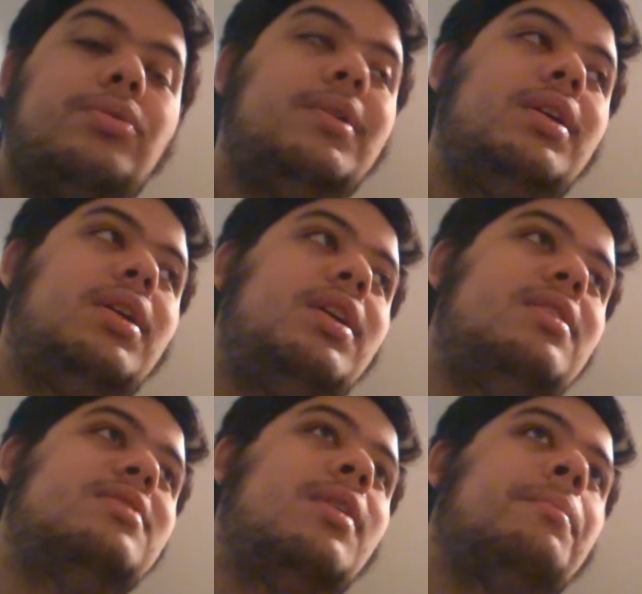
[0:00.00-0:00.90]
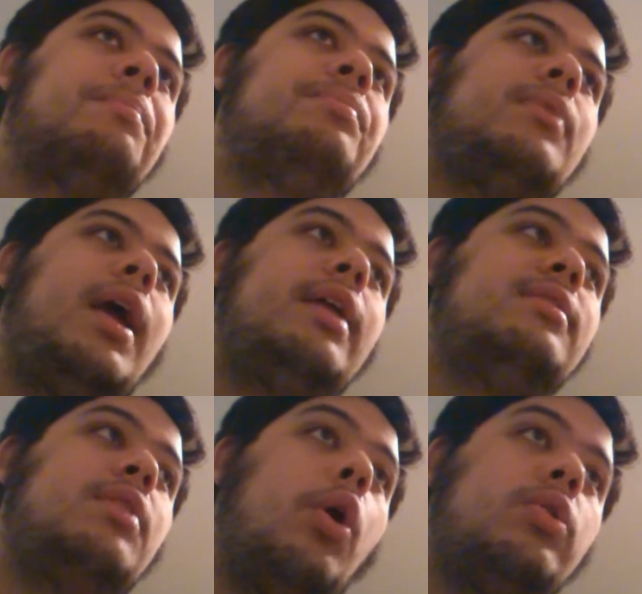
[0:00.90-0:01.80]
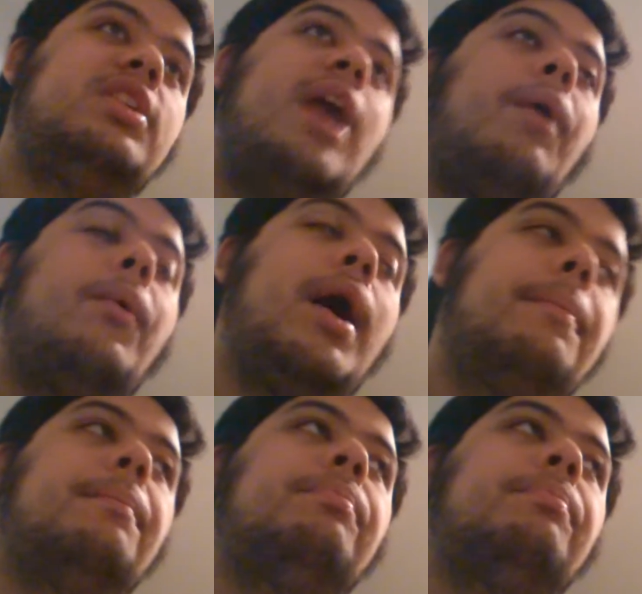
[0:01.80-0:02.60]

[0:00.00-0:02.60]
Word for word: 3 is, and Okinawa,